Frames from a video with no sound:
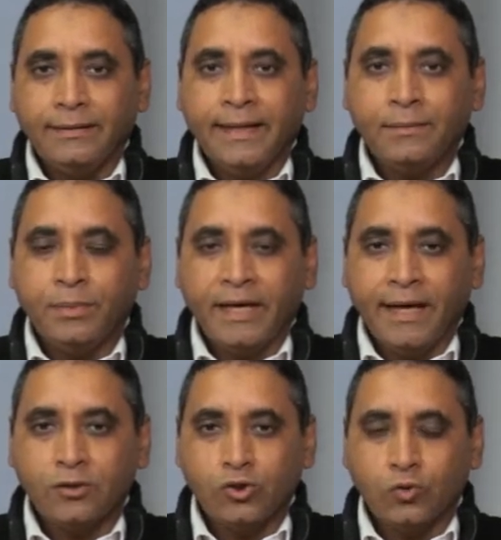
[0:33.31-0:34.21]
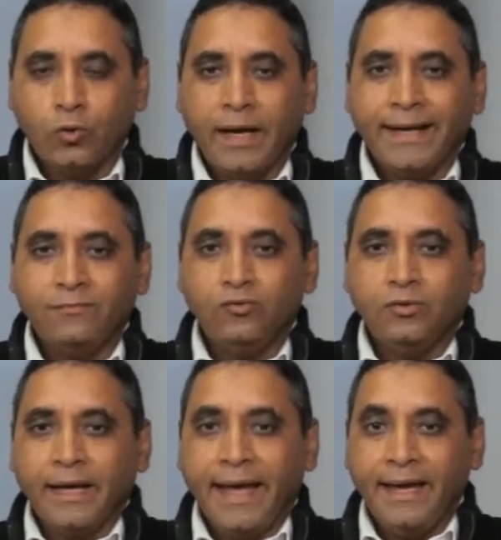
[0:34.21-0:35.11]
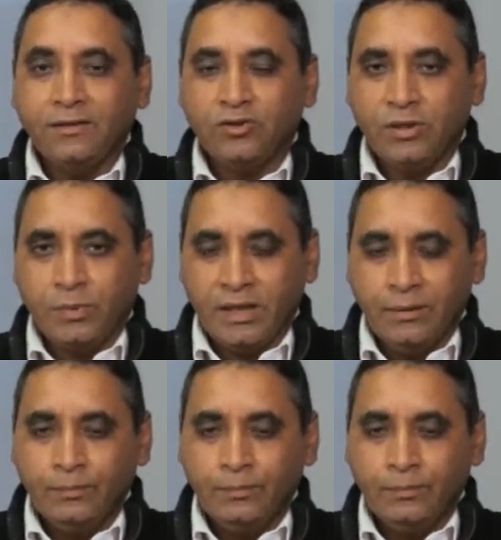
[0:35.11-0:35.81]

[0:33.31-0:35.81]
NADPH2 and ATP.